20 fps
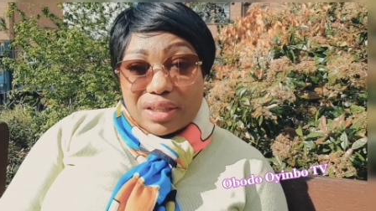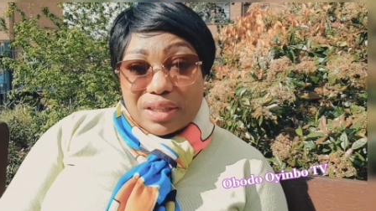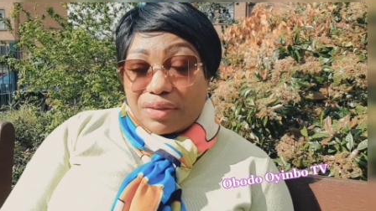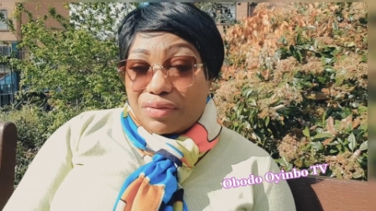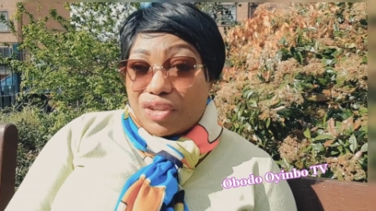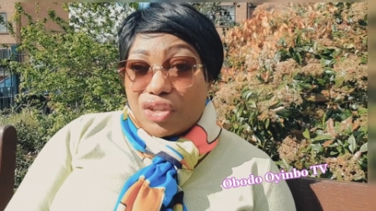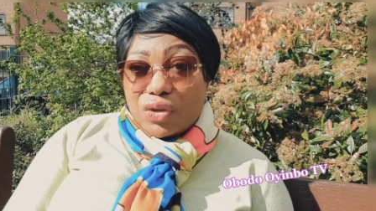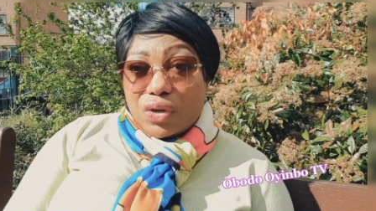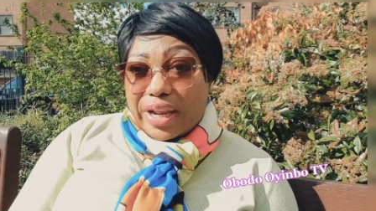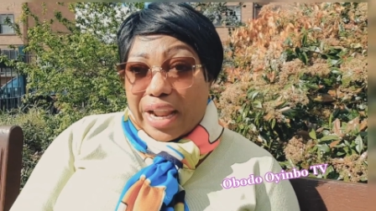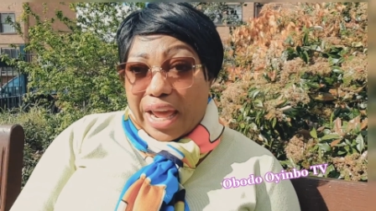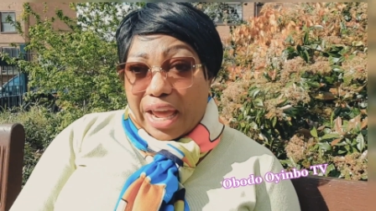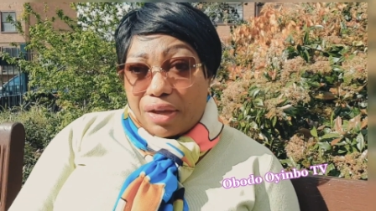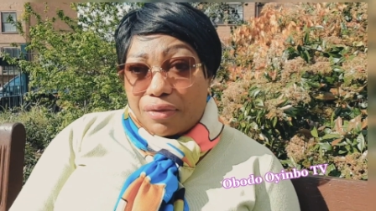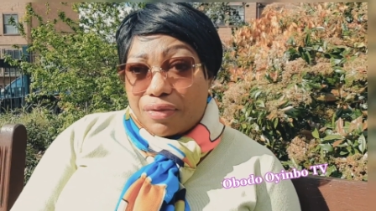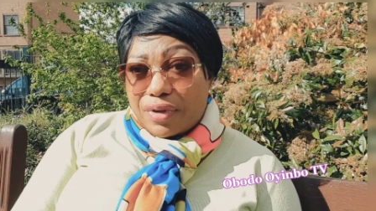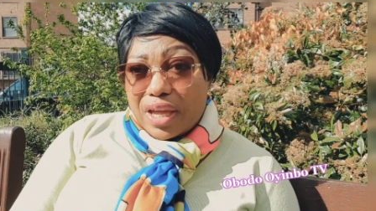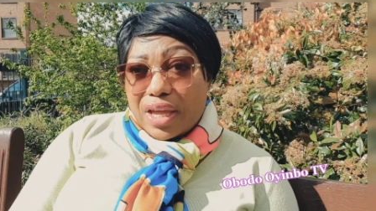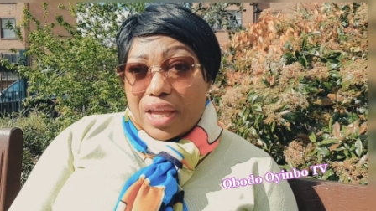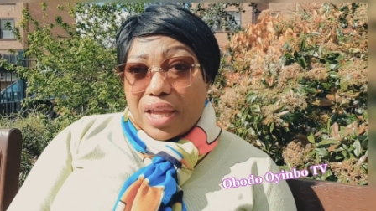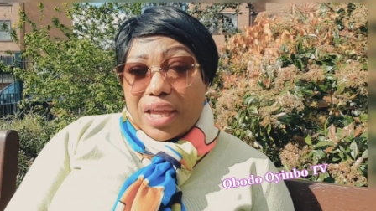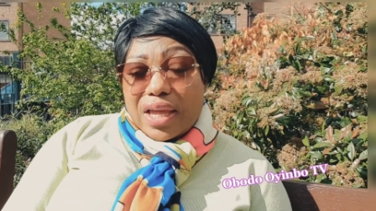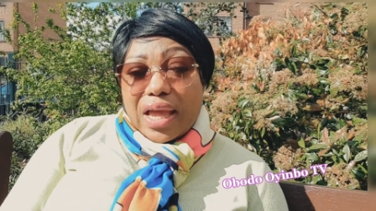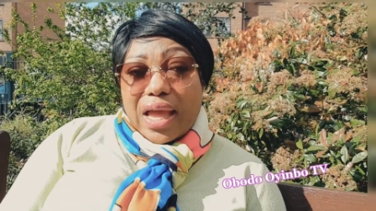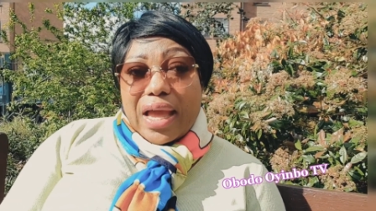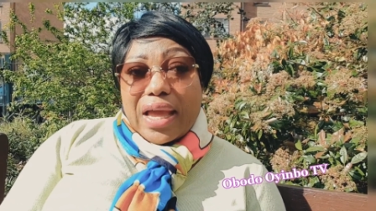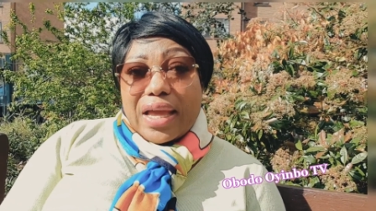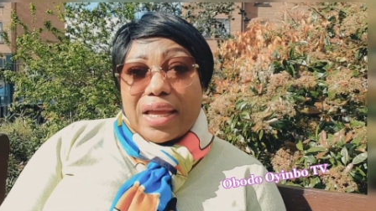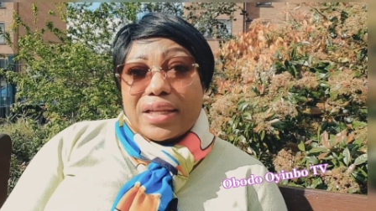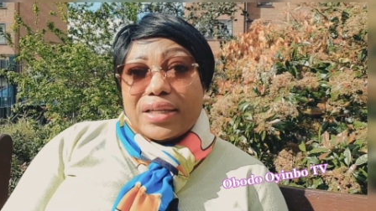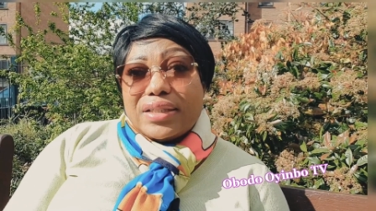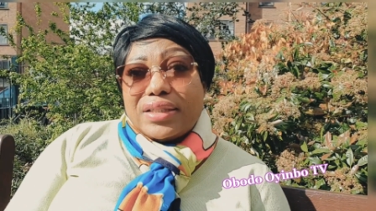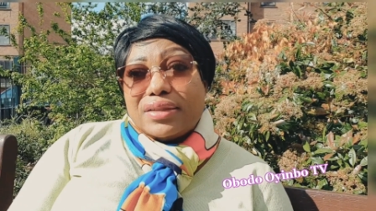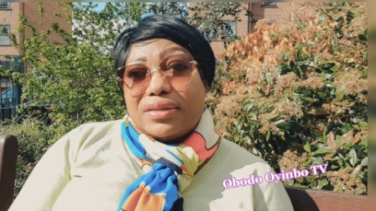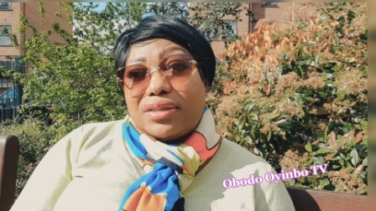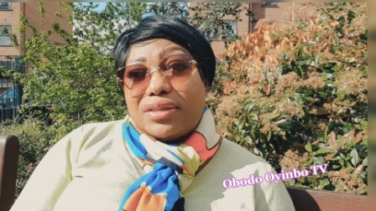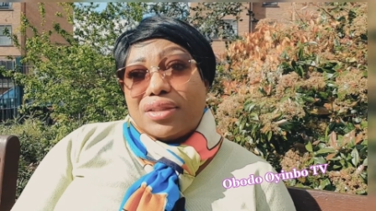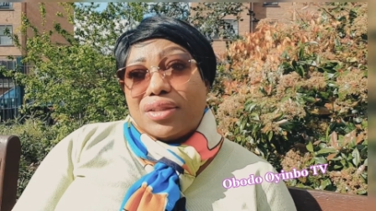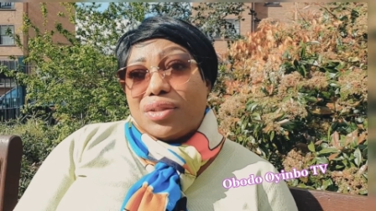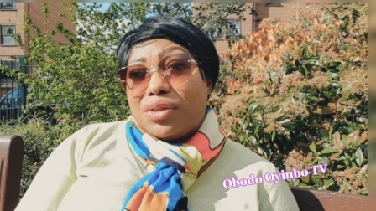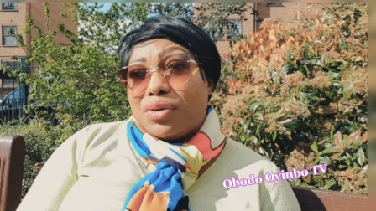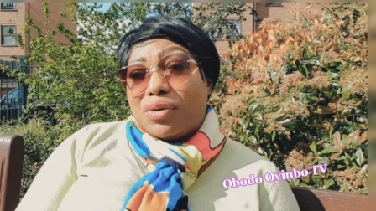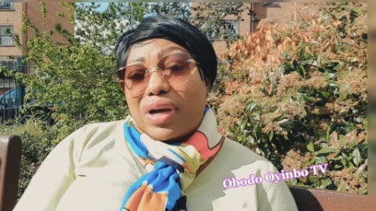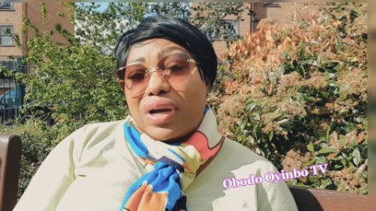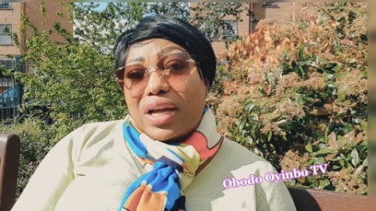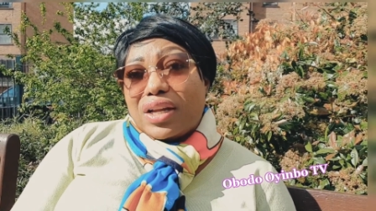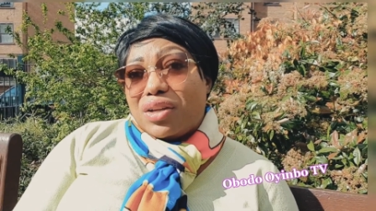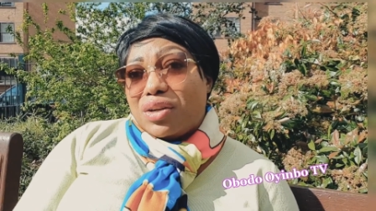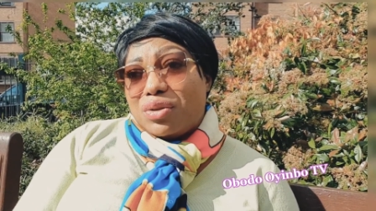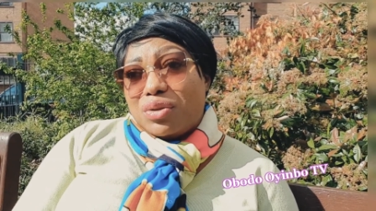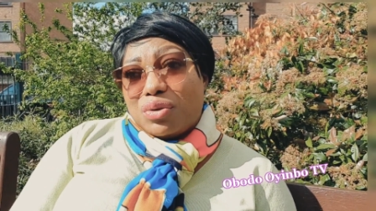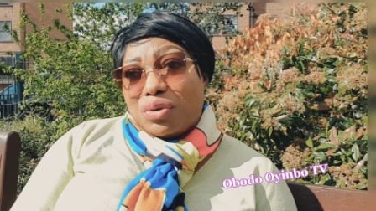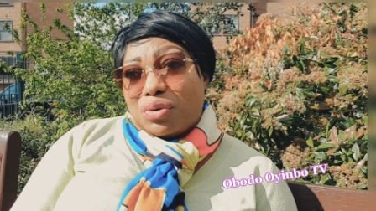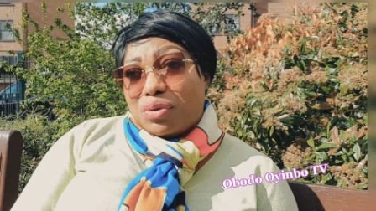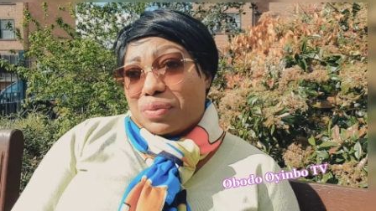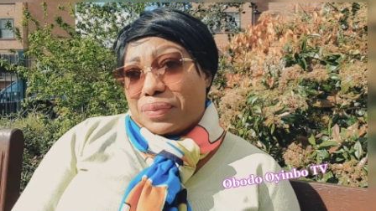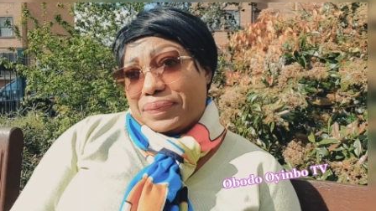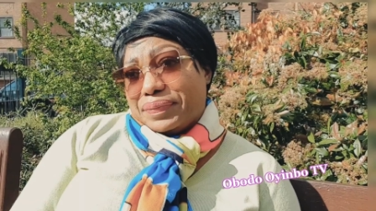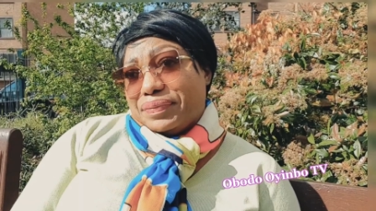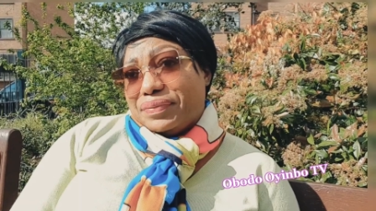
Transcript: giving your life. And you know, I don't know,